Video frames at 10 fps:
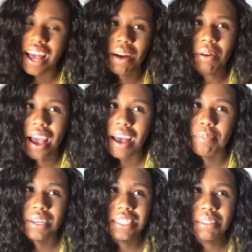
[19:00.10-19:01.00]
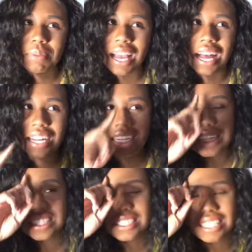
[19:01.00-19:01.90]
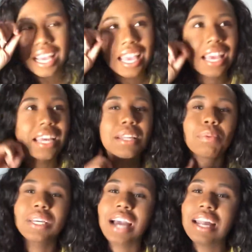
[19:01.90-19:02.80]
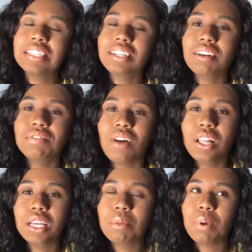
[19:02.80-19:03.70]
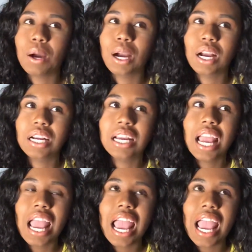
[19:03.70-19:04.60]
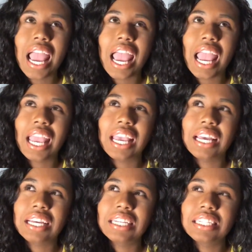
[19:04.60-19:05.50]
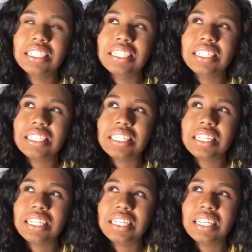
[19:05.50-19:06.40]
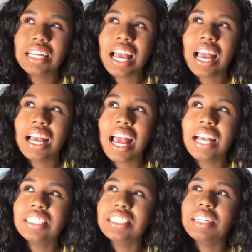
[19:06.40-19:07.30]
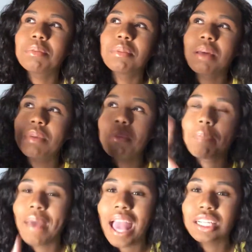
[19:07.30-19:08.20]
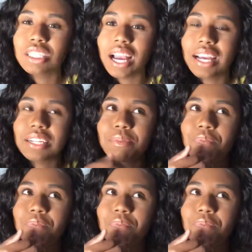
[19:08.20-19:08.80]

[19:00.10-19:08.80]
had happened, to be honest, and we kind of started falling apart. And actually, let me backtrack.